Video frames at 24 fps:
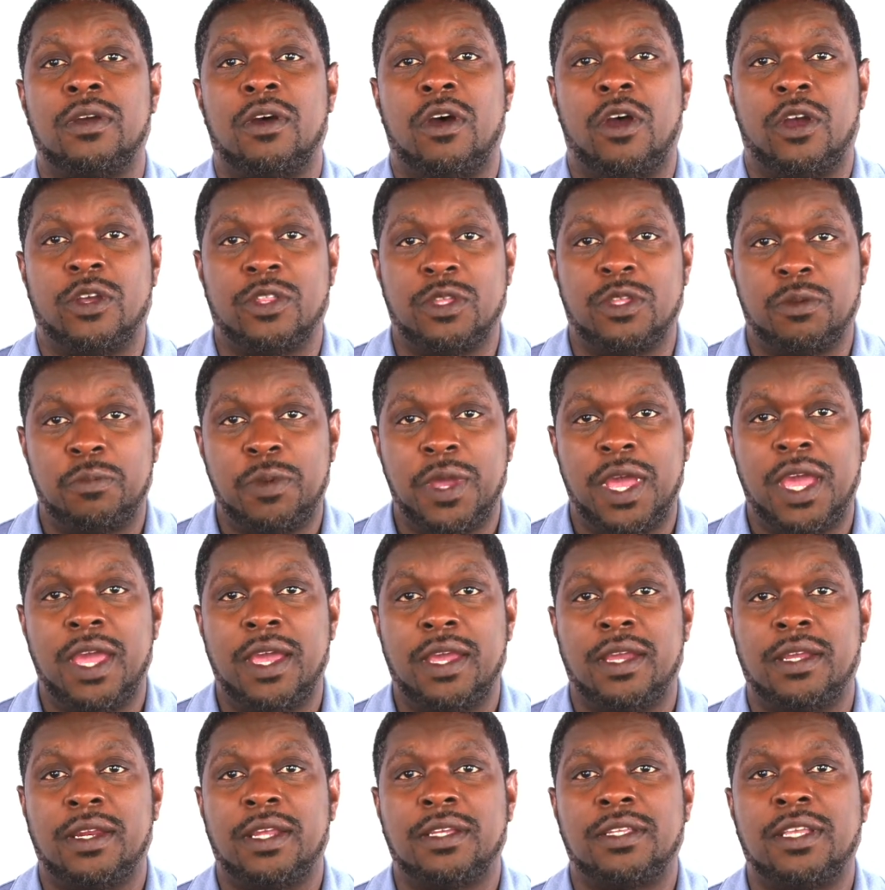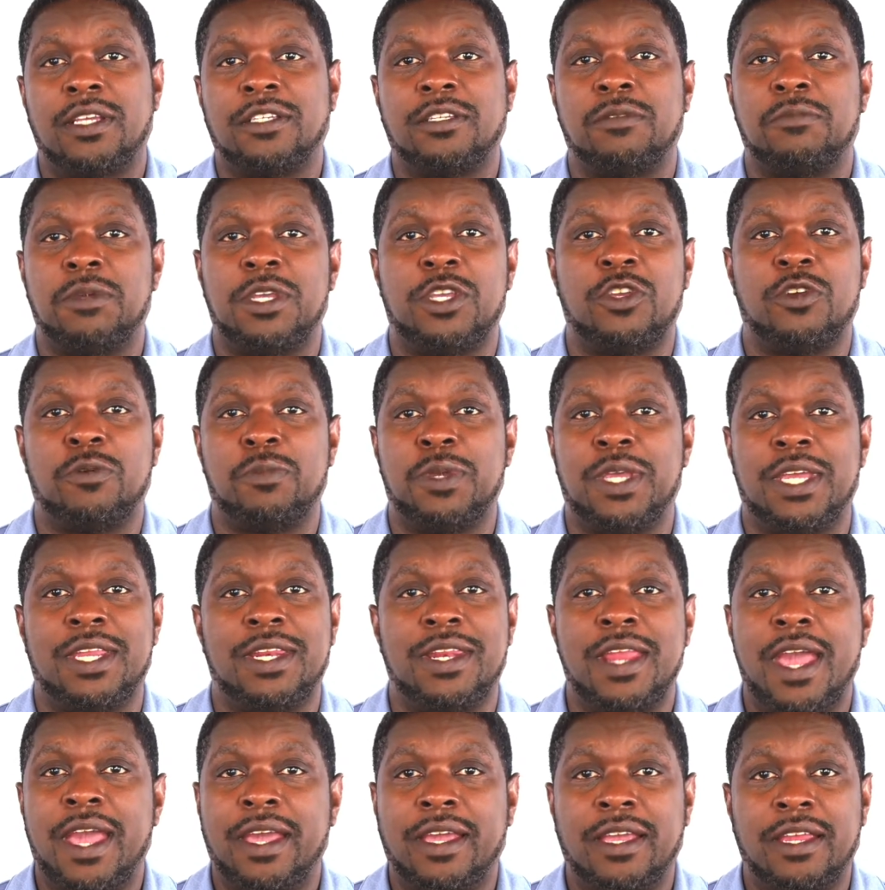or the pain. It doesn't mean you're being
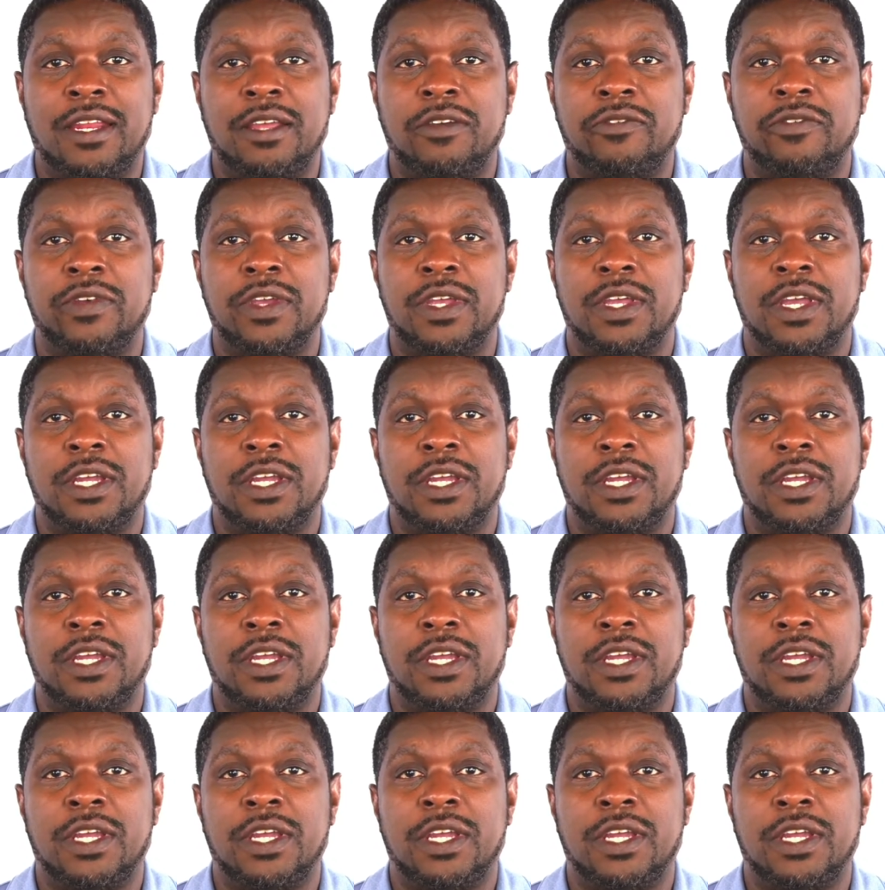negative.